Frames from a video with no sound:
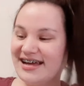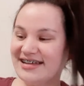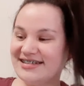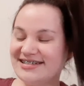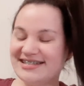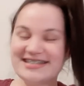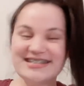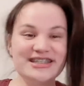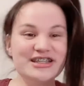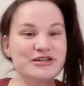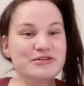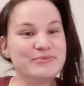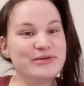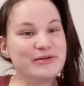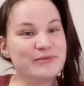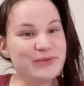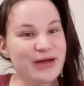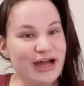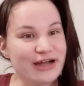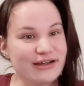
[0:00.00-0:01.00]
Just a little bit
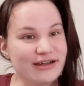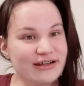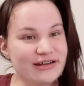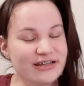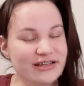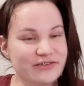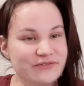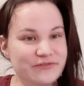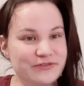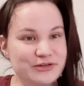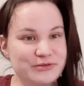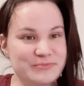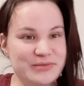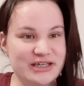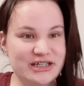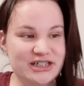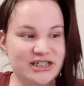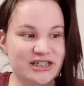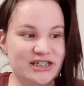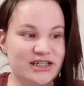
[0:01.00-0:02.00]
of background
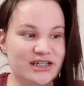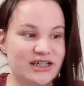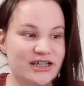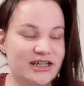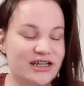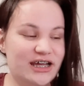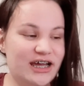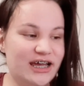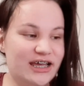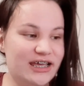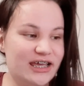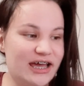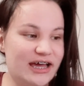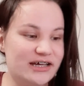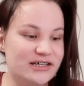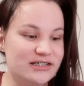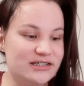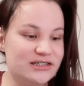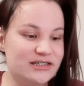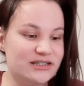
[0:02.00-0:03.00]
information, I
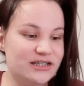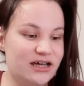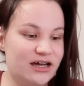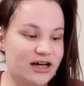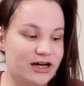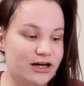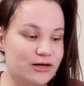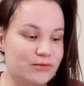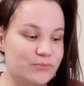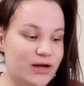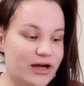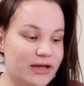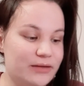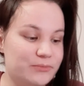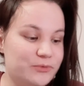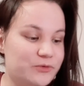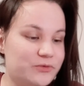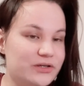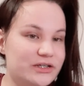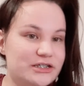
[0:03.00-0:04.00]
guess. I'm
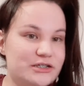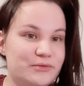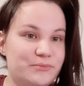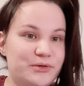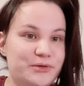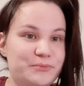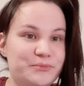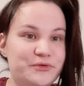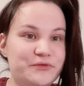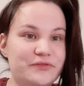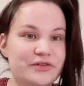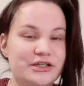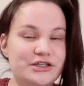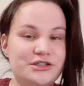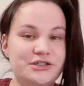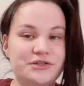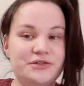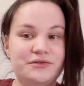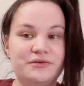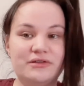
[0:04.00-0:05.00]
going to be moving
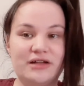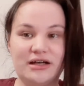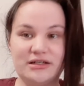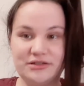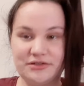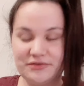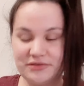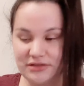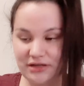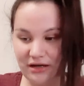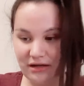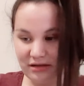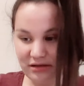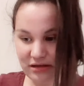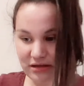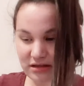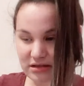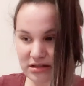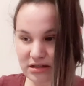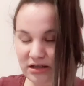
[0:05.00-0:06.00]
to Glasgow,
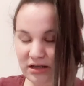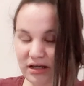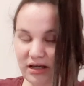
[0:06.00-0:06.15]
Scotland.